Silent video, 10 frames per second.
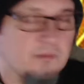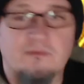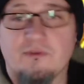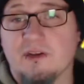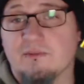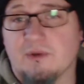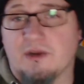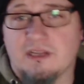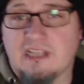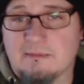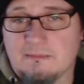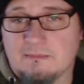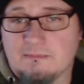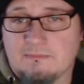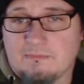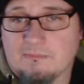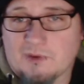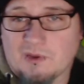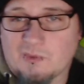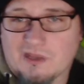friend of mine coming
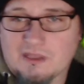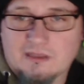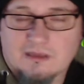my way.